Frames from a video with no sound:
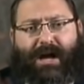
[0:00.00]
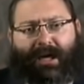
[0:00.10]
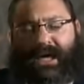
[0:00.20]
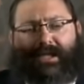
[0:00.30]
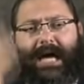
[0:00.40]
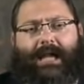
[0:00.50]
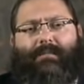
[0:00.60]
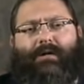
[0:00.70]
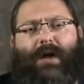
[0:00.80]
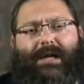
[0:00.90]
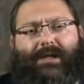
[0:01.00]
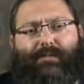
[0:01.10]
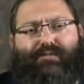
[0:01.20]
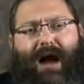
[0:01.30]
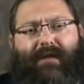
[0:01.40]
King Solomon writes
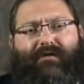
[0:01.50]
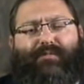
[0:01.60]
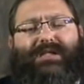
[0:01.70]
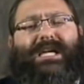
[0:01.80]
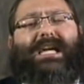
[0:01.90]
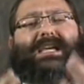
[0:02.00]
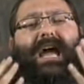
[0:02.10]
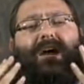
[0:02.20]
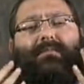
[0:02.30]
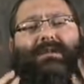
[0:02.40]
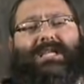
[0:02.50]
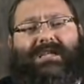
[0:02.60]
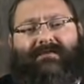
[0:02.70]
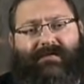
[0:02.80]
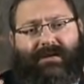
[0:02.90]
in Proverbs, Ki neir
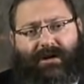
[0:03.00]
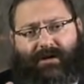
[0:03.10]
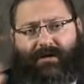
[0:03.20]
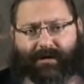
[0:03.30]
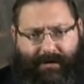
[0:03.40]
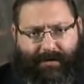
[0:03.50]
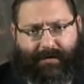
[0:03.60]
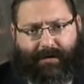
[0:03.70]
mitzvah v'Torah.